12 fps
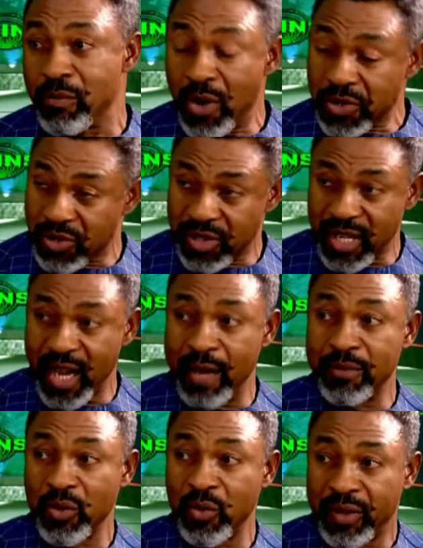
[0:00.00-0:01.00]
Most
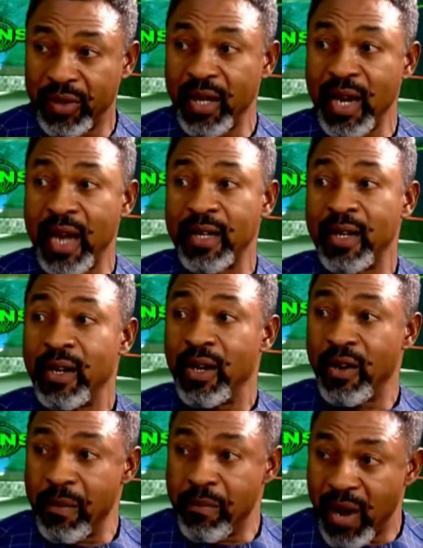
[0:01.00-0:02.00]
times we think that
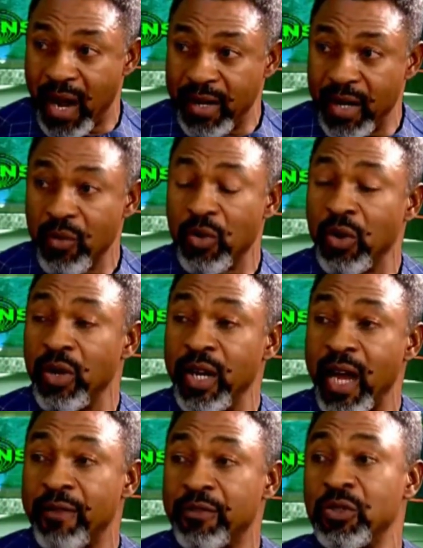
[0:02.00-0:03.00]
rebranding will only
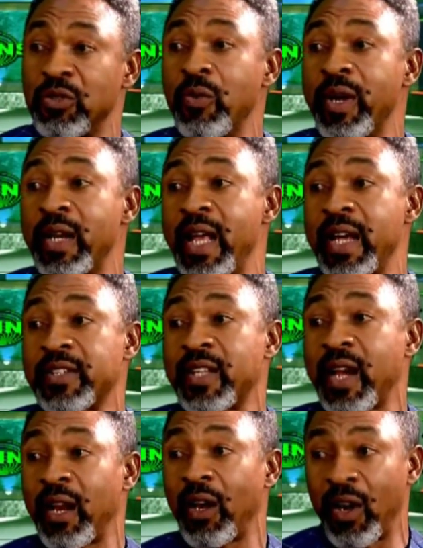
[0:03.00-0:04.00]
have to do with
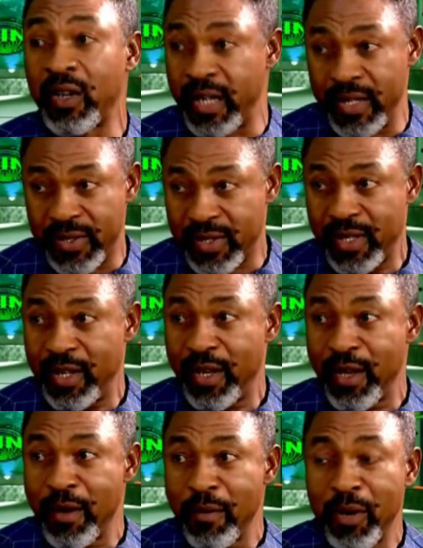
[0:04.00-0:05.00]
external audience.
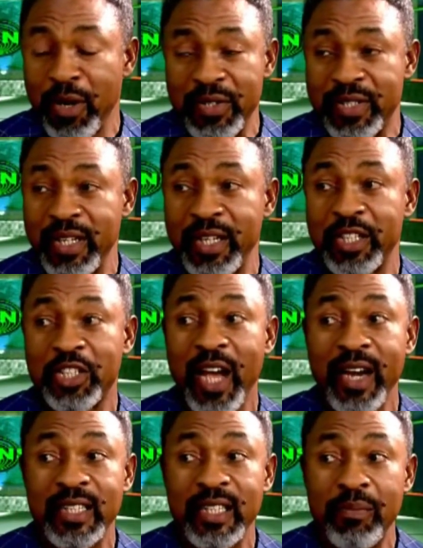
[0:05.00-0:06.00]
But you see,
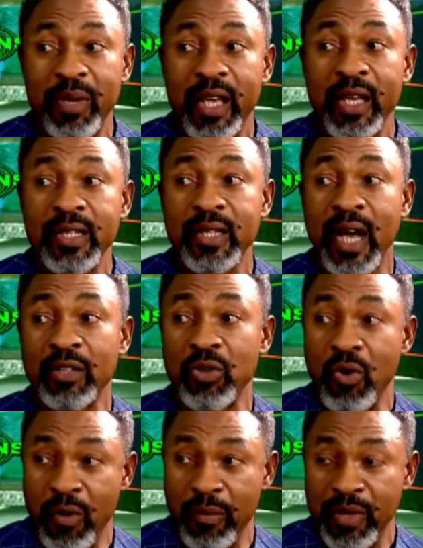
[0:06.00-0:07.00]
charity begins at
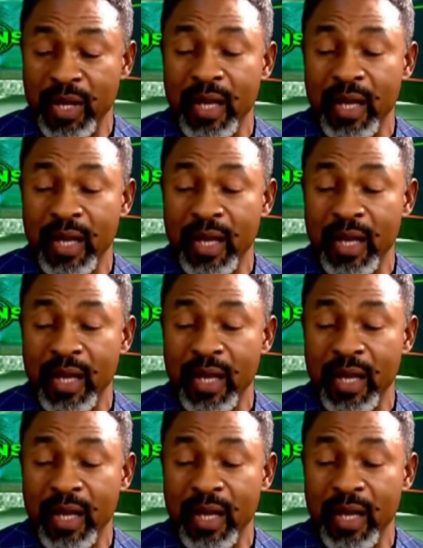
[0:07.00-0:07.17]
home.